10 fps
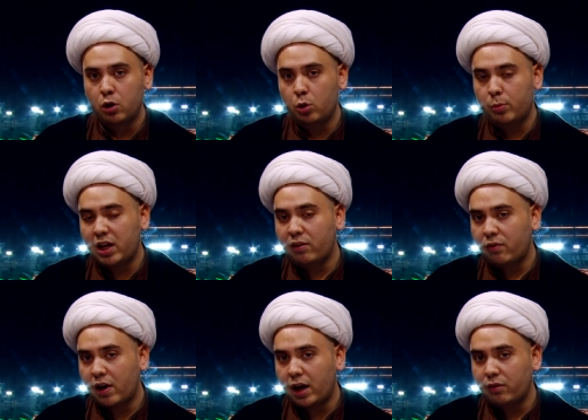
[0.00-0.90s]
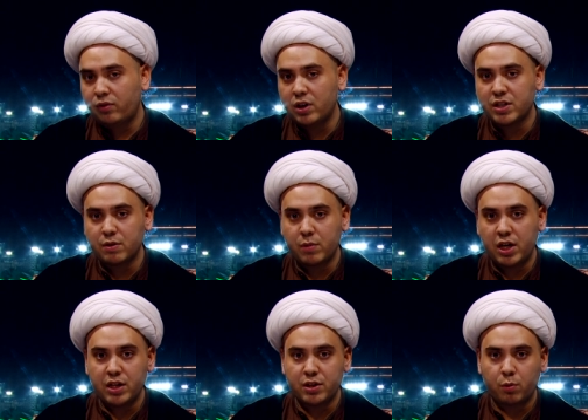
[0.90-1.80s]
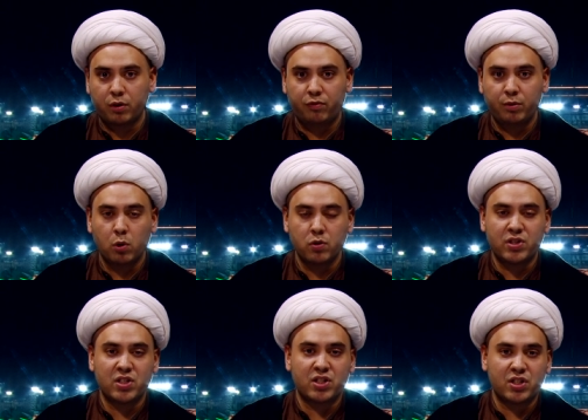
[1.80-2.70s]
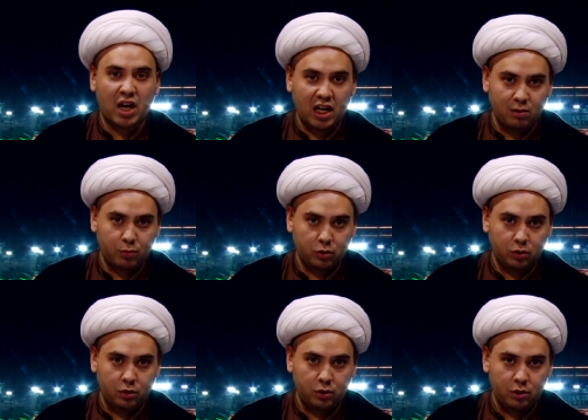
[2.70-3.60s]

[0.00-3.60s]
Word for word: who believe that atheism is one of the most sustainable